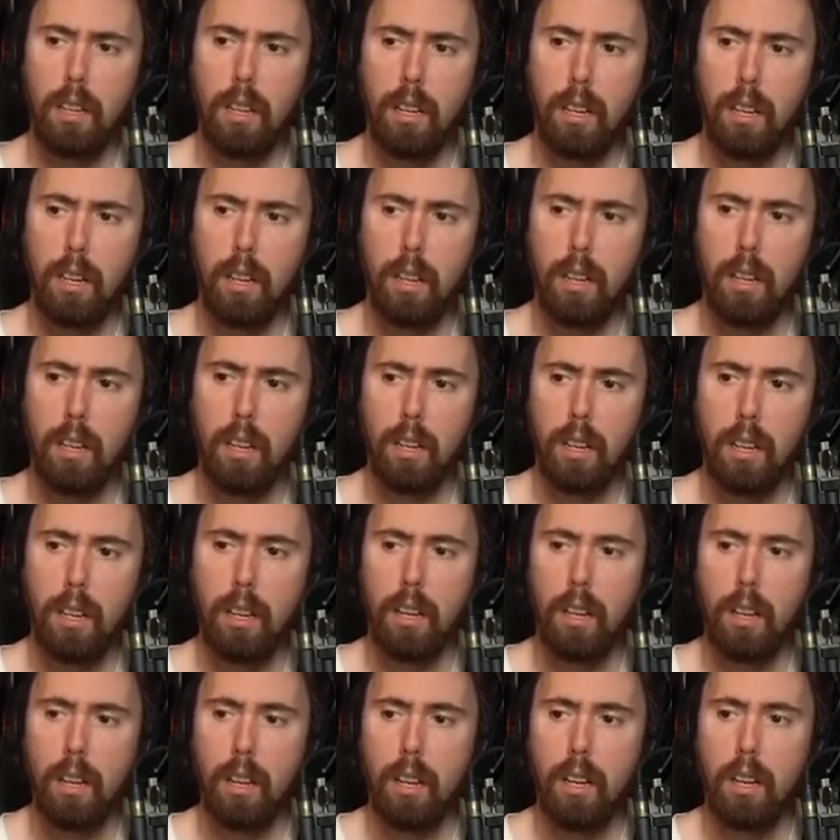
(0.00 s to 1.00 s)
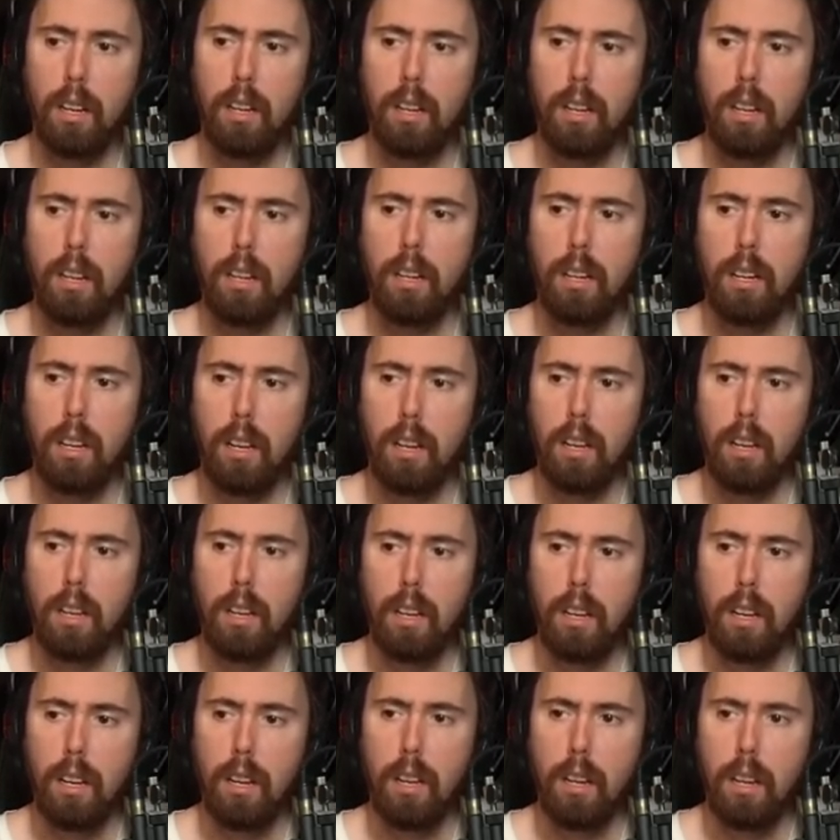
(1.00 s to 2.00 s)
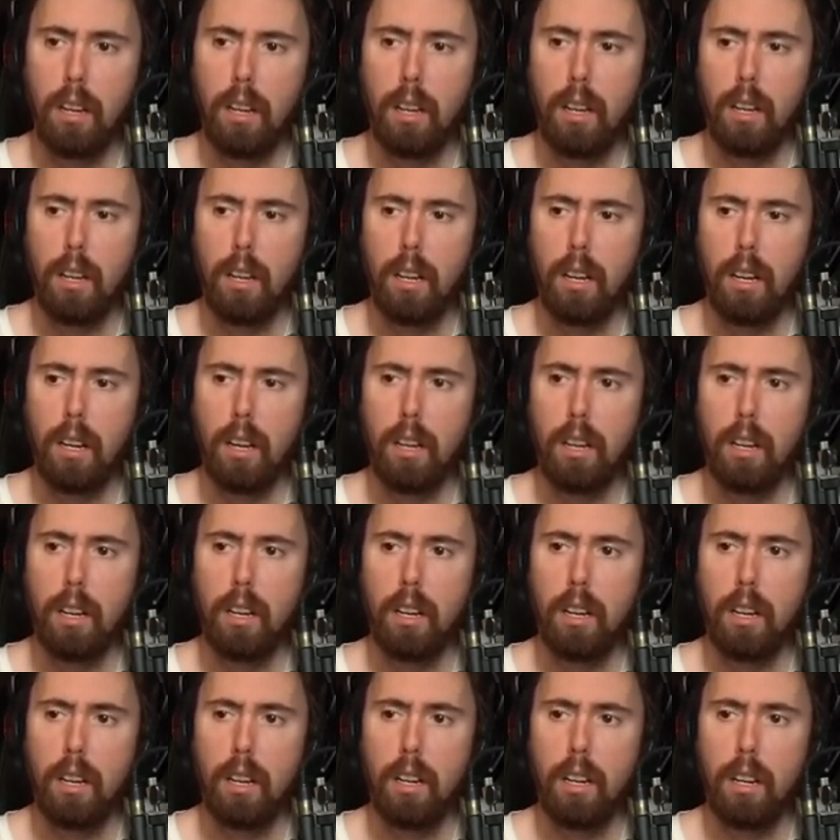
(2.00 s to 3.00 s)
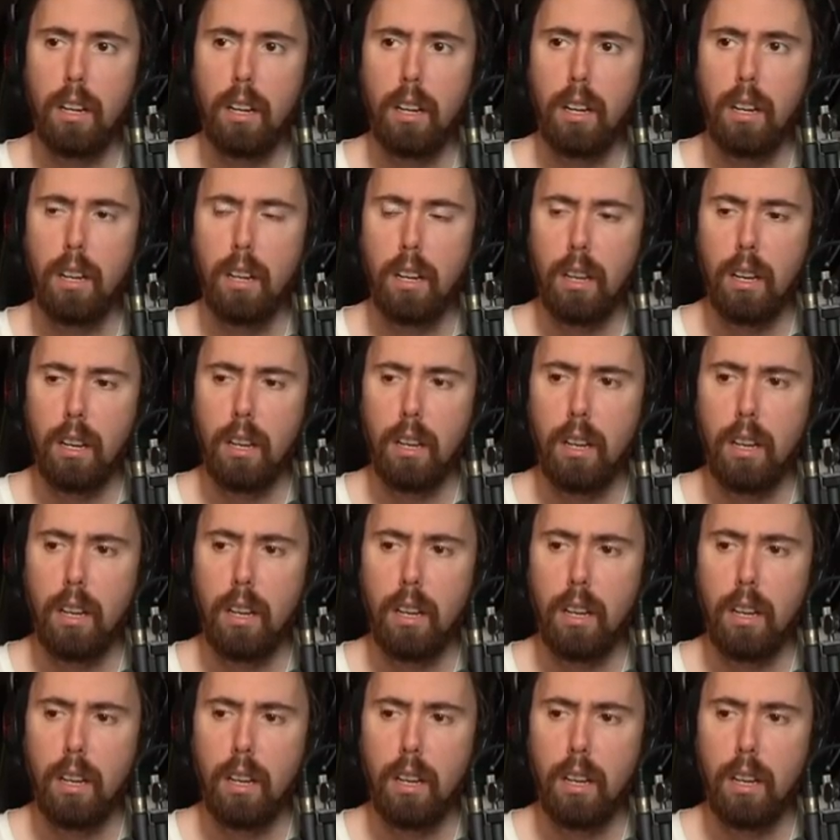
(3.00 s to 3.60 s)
(silent)